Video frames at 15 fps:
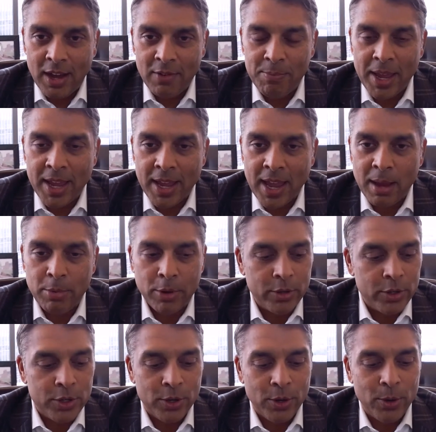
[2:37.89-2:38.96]
being able
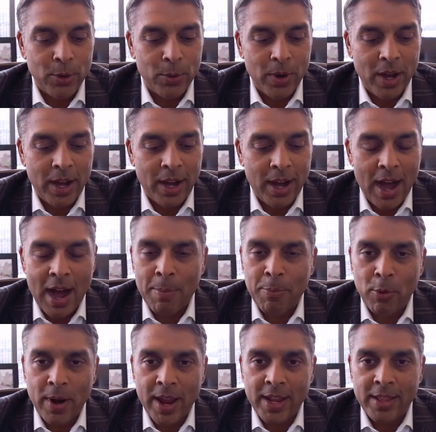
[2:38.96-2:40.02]
to
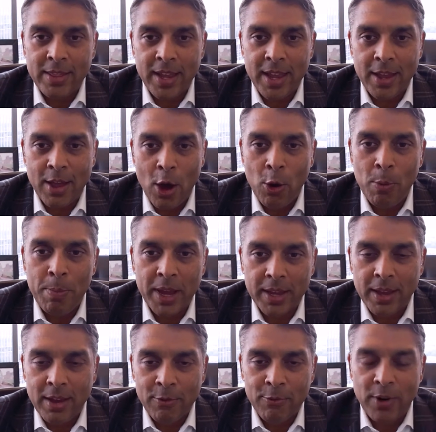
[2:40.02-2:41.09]
operate the
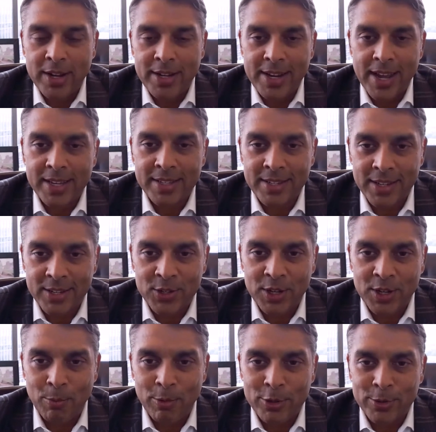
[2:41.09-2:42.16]
Hobic front desk
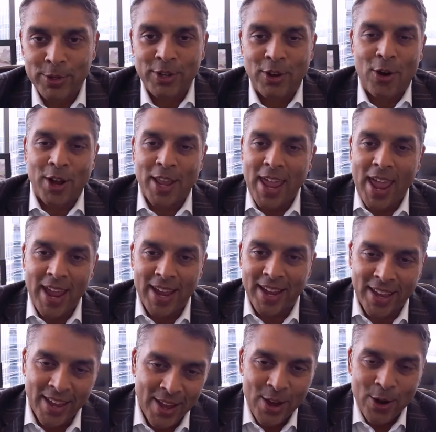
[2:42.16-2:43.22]
system, which was the
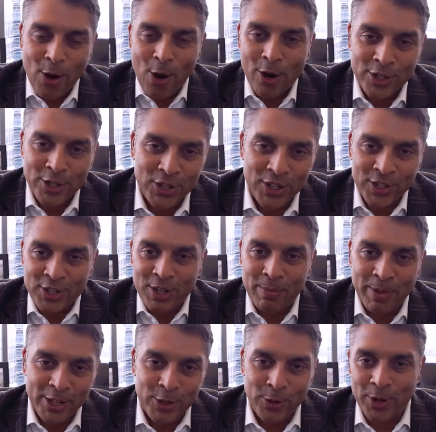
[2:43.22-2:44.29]
archaic card system
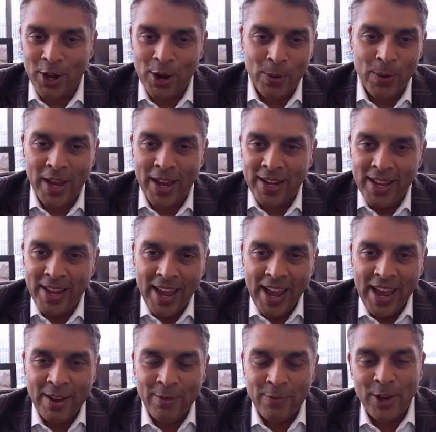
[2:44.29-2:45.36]
that you'd go in
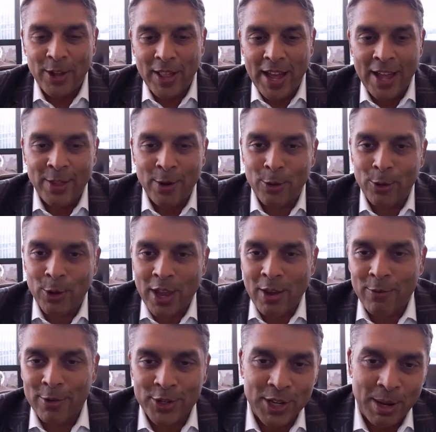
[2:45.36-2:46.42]
and fill out. They were
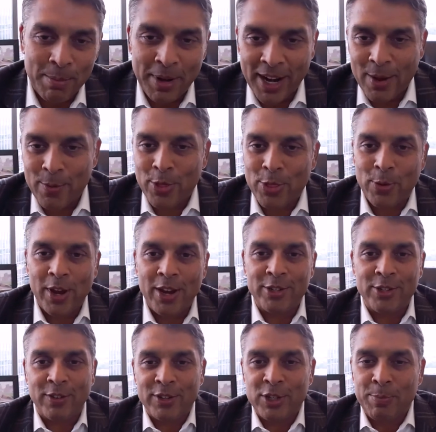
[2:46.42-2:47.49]
looking for somebody with 3
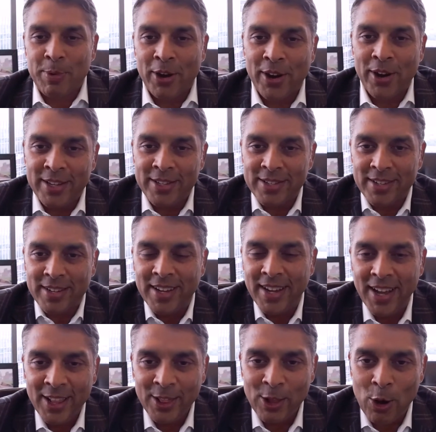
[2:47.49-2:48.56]
years of experience, and
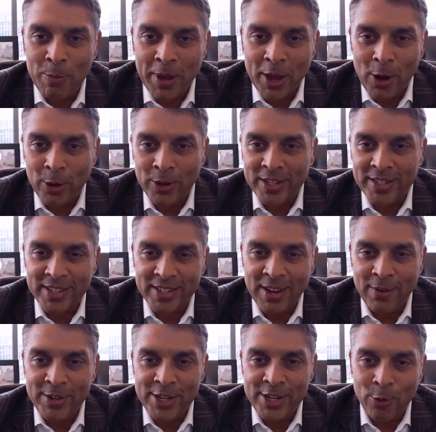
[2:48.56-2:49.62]
lo and behold, as a
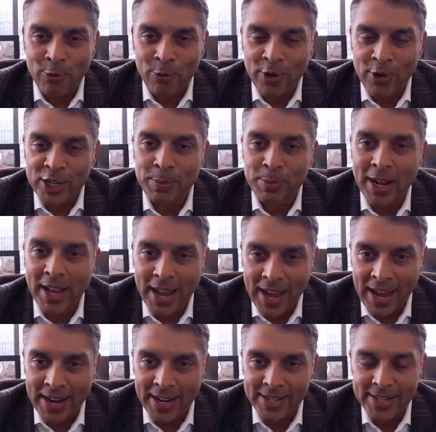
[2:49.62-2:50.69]
17-year-old freshman, I
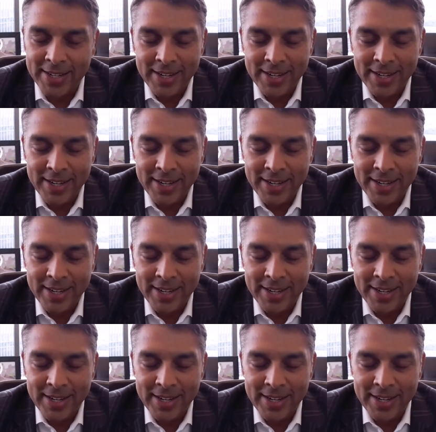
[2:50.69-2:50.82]
had it.